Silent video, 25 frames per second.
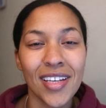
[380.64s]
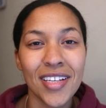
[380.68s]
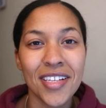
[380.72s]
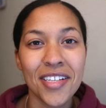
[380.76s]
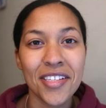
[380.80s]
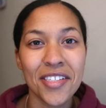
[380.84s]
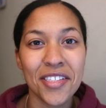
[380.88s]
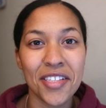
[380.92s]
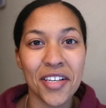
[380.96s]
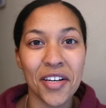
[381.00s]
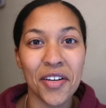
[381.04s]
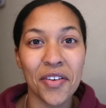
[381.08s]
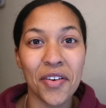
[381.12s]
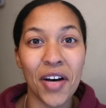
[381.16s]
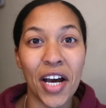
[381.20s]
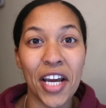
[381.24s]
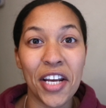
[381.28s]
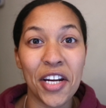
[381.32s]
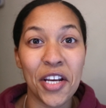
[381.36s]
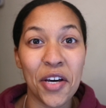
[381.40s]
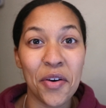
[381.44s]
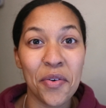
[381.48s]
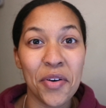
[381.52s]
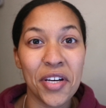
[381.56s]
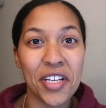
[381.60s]
So I
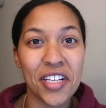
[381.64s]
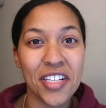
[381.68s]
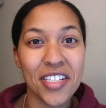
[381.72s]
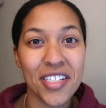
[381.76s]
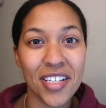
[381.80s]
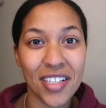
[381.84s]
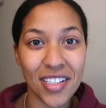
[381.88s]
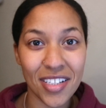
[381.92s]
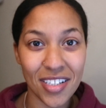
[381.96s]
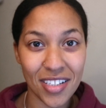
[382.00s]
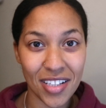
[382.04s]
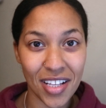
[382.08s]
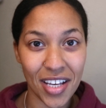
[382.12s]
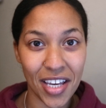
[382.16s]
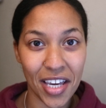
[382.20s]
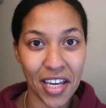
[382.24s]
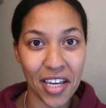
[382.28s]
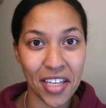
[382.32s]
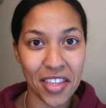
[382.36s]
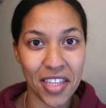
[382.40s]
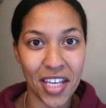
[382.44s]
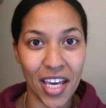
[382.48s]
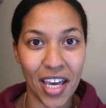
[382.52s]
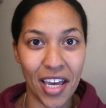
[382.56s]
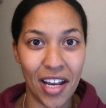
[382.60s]
know it doesn't look
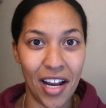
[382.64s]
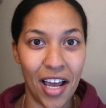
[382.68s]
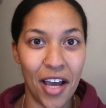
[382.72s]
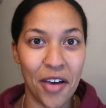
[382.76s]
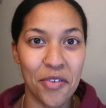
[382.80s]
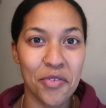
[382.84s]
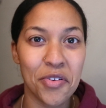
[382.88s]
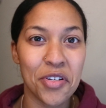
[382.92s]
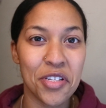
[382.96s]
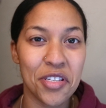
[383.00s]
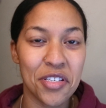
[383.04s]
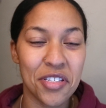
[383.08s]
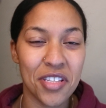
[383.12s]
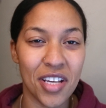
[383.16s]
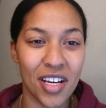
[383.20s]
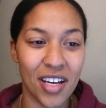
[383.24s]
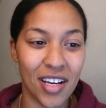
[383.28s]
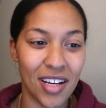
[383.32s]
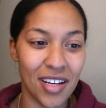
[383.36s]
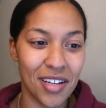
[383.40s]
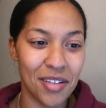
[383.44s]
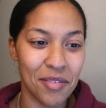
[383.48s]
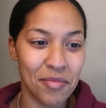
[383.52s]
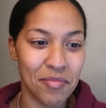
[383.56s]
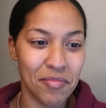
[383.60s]
like that I was
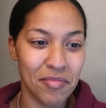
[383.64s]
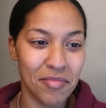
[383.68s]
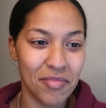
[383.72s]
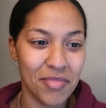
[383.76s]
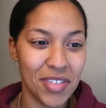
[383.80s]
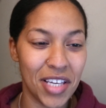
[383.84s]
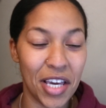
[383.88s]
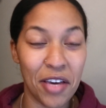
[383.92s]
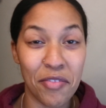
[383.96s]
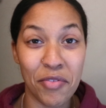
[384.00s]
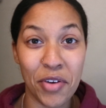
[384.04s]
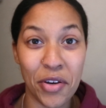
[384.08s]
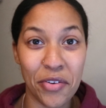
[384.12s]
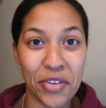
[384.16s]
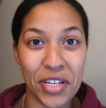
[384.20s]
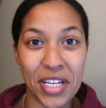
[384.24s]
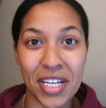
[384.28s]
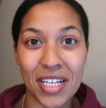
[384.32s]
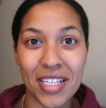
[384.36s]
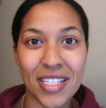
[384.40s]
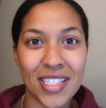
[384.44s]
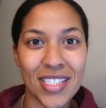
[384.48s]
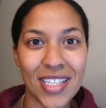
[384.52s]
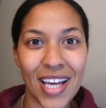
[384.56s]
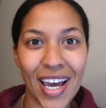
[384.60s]
very
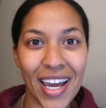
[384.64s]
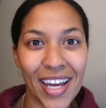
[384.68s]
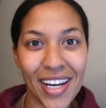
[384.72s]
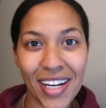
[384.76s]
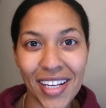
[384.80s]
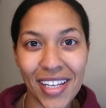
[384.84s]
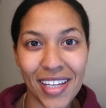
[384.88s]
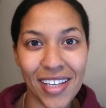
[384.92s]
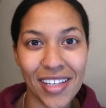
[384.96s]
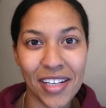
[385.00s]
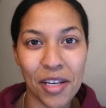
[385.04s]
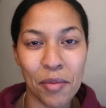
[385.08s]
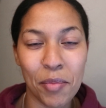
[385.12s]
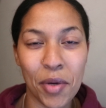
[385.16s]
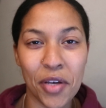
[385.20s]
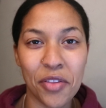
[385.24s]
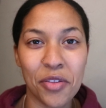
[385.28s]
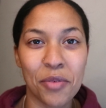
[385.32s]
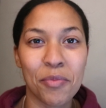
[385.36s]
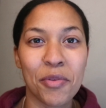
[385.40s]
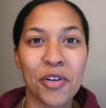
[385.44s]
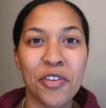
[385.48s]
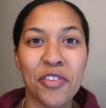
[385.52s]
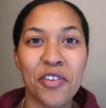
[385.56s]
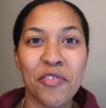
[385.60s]
excited about
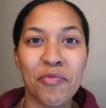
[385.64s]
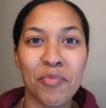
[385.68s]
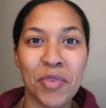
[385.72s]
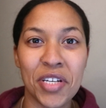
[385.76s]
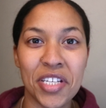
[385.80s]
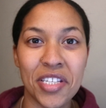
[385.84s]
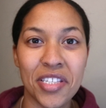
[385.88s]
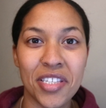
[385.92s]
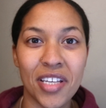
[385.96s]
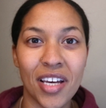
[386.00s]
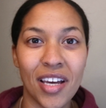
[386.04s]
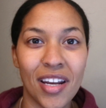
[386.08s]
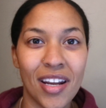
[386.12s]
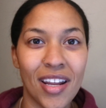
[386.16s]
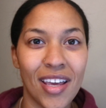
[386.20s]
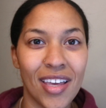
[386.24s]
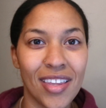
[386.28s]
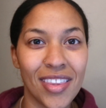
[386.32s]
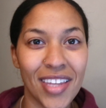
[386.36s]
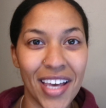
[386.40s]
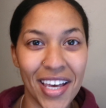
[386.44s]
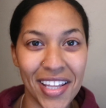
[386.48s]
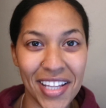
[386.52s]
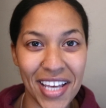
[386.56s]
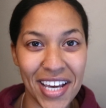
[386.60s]
the birth of my son
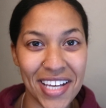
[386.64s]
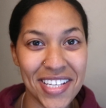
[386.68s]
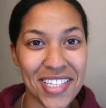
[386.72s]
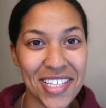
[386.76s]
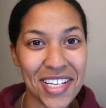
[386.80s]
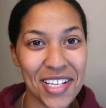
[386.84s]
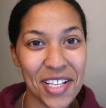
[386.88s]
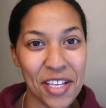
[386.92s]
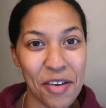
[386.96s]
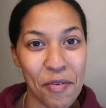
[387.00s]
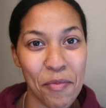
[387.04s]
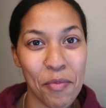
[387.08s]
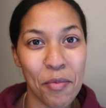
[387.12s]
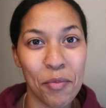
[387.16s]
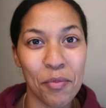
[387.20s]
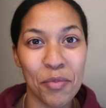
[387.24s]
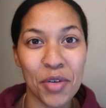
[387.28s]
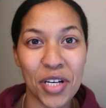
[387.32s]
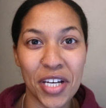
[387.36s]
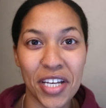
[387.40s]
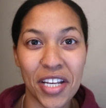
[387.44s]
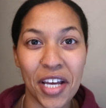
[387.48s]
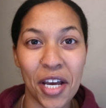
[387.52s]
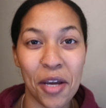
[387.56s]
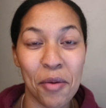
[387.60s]
in that last clip,
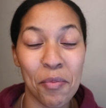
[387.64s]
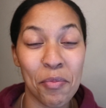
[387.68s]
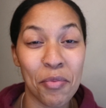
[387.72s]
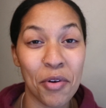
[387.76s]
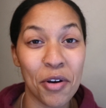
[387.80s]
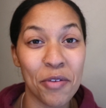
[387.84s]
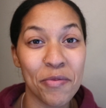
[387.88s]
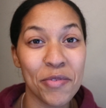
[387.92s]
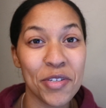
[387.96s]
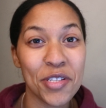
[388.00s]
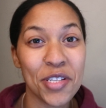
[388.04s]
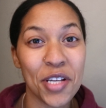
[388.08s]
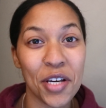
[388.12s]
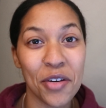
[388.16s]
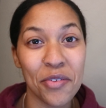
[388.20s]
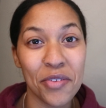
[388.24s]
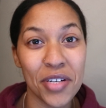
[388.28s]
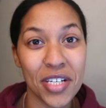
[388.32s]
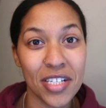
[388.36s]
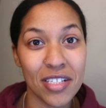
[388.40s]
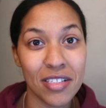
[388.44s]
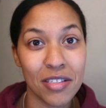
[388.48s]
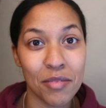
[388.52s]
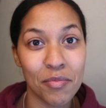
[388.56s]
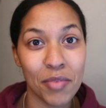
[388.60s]
but I promise I
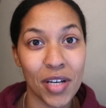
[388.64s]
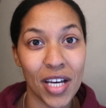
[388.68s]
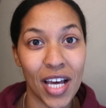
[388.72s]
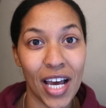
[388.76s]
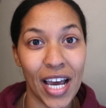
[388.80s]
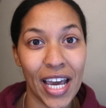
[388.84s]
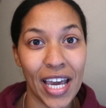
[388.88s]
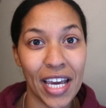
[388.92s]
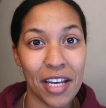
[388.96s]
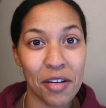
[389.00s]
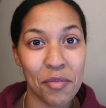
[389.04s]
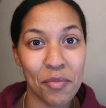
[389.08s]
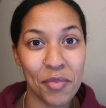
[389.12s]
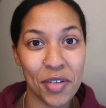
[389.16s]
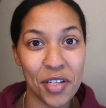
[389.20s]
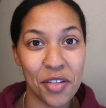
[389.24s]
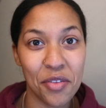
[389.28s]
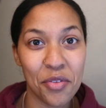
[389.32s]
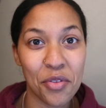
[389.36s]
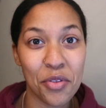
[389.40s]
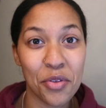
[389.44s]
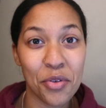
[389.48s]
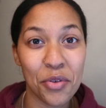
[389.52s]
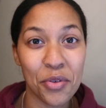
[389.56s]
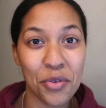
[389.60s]
was. But I had
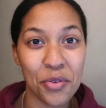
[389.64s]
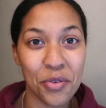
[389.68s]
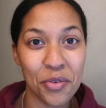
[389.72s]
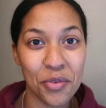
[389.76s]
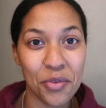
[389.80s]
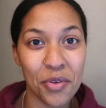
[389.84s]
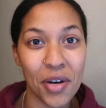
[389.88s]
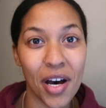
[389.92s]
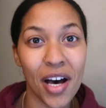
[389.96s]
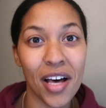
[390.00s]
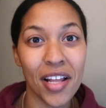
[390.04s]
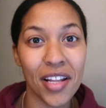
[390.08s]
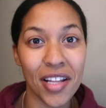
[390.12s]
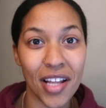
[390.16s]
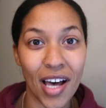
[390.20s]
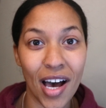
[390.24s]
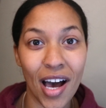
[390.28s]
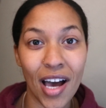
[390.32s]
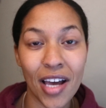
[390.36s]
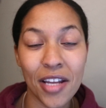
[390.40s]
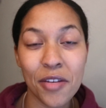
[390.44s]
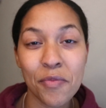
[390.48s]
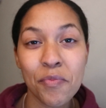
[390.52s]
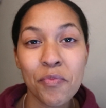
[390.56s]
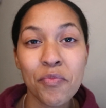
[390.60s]
been through a
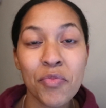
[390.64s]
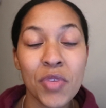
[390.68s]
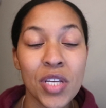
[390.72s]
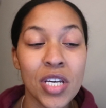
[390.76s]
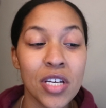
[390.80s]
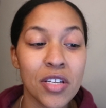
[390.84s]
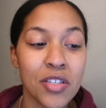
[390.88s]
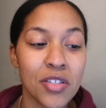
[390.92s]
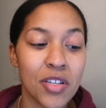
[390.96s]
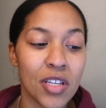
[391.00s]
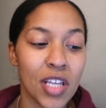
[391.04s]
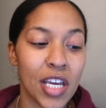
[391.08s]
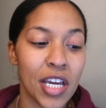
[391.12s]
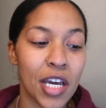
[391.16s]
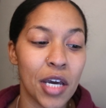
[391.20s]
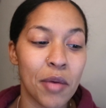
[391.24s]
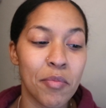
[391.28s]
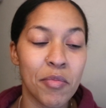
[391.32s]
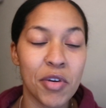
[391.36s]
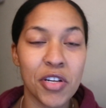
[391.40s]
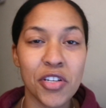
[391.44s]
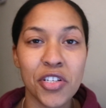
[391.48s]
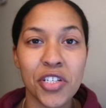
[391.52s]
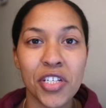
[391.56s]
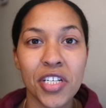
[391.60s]
lot. So like I
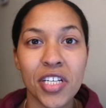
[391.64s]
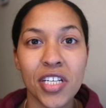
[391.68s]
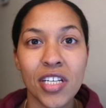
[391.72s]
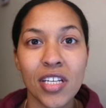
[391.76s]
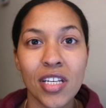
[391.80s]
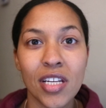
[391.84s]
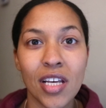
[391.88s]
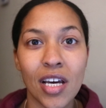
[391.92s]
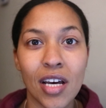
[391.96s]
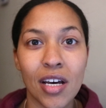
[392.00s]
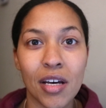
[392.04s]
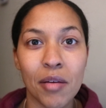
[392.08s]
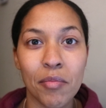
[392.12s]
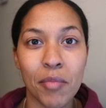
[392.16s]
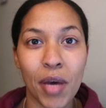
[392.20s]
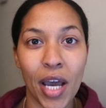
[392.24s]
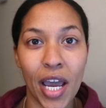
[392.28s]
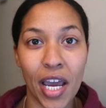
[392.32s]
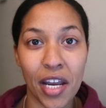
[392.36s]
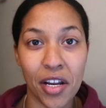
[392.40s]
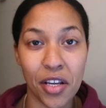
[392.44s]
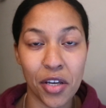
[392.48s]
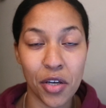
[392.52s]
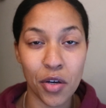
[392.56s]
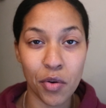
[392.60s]
mentioned, I
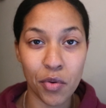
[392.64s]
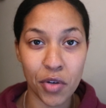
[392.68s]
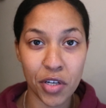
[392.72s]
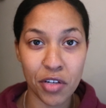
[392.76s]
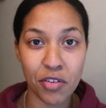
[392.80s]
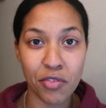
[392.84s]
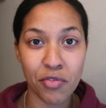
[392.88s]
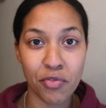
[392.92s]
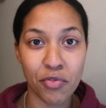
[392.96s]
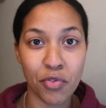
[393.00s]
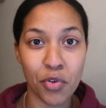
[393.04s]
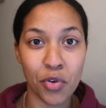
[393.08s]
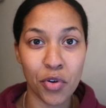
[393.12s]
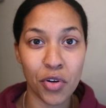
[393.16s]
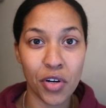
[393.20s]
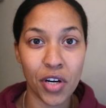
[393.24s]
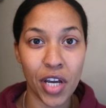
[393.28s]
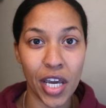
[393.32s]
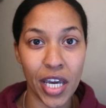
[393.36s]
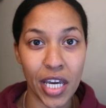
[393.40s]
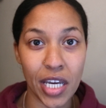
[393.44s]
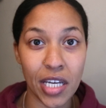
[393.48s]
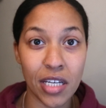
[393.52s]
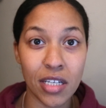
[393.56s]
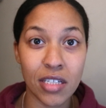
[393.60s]
had to go in for
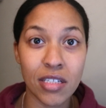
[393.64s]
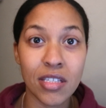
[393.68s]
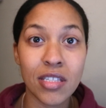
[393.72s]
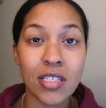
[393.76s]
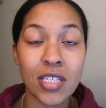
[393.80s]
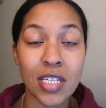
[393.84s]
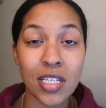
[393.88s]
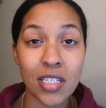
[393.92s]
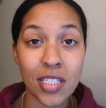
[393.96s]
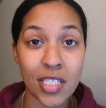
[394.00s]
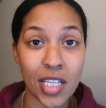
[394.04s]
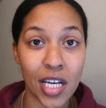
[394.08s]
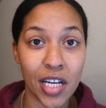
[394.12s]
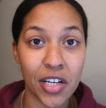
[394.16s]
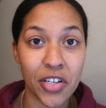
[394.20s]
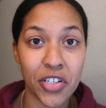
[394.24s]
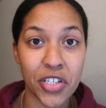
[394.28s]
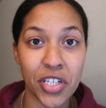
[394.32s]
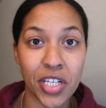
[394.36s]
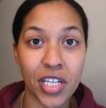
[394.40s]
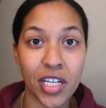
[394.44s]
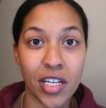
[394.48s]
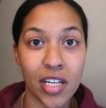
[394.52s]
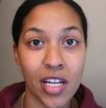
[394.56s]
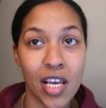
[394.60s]
a
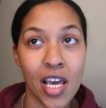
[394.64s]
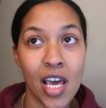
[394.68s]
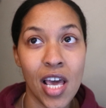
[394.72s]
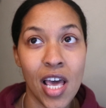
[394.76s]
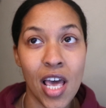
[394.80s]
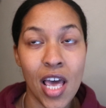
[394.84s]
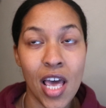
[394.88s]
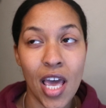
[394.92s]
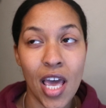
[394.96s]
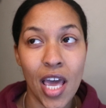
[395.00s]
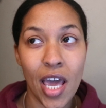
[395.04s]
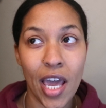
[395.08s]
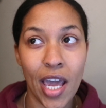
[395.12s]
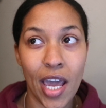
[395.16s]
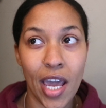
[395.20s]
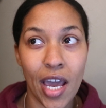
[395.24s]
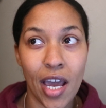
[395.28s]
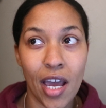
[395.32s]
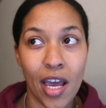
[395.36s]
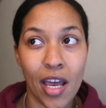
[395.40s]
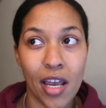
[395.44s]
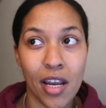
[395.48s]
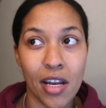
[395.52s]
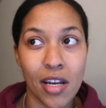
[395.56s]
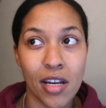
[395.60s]
C-section,
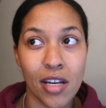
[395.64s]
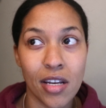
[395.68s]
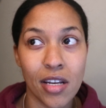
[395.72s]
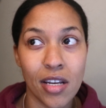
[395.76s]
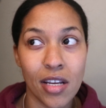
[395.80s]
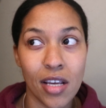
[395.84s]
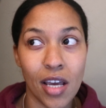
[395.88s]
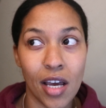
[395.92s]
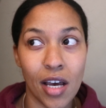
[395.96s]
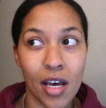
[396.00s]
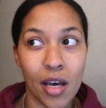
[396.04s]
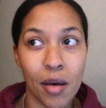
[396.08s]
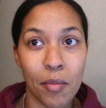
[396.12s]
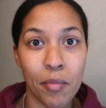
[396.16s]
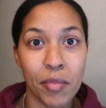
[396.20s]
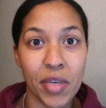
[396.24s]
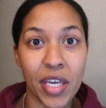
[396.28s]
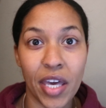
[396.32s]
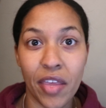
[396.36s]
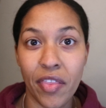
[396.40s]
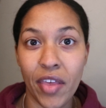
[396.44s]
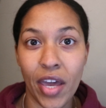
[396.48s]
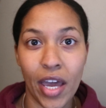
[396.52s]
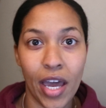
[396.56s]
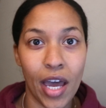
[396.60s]
and
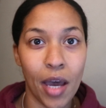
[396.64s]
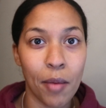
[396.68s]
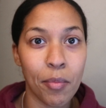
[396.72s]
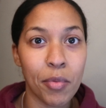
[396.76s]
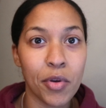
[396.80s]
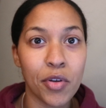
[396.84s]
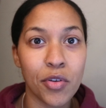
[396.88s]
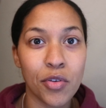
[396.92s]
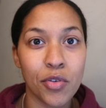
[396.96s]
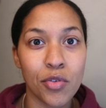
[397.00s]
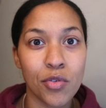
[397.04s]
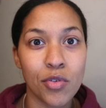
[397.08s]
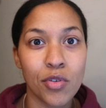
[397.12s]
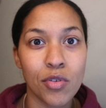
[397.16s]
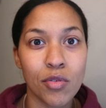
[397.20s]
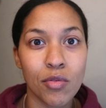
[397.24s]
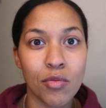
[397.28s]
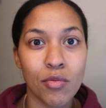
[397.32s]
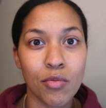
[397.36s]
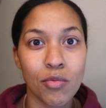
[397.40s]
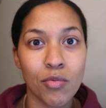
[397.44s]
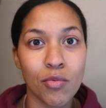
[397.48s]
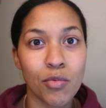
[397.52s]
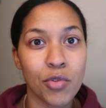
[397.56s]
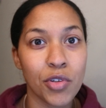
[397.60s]
that happened
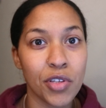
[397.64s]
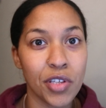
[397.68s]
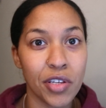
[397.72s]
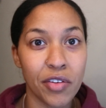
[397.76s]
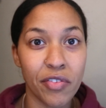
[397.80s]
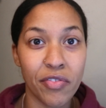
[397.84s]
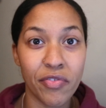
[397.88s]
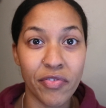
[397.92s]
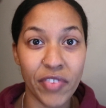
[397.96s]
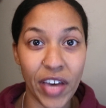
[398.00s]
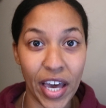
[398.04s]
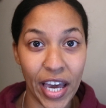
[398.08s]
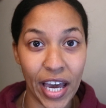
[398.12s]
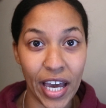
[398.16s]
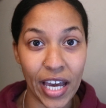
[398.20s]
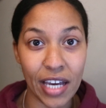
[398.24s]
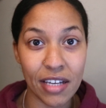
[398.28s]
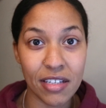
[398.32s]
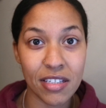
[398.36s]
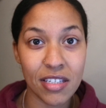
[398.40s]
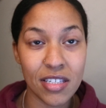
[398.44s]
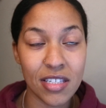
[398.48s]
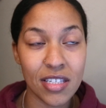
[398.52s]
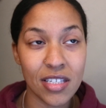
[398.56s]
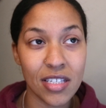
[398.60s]
really
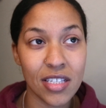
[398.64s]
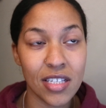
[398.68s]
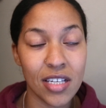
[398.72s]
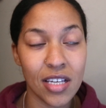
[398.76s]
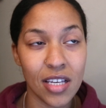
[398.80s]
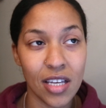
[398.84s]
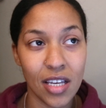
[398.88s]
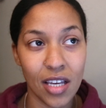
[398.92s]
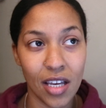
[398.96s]
fast.